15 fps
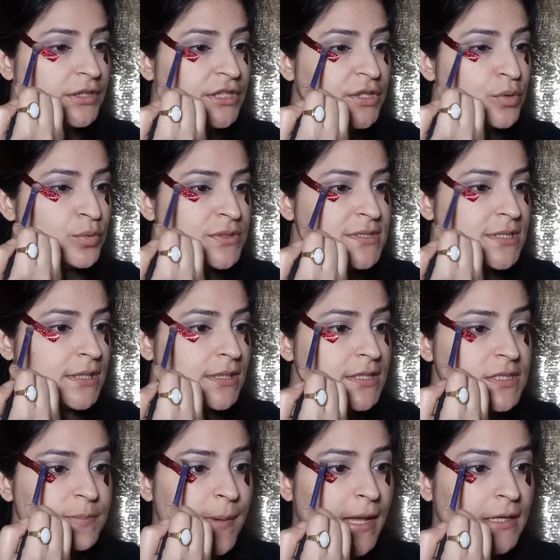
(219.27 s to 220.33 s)
nude
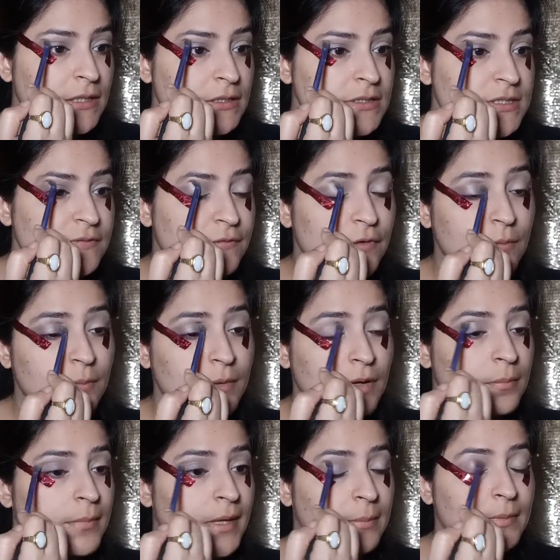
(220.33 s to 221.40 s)
series palettes from
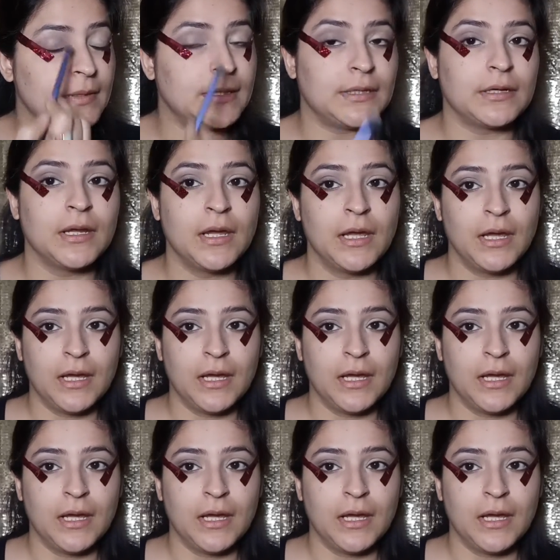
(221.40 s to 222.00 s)
Maybelline.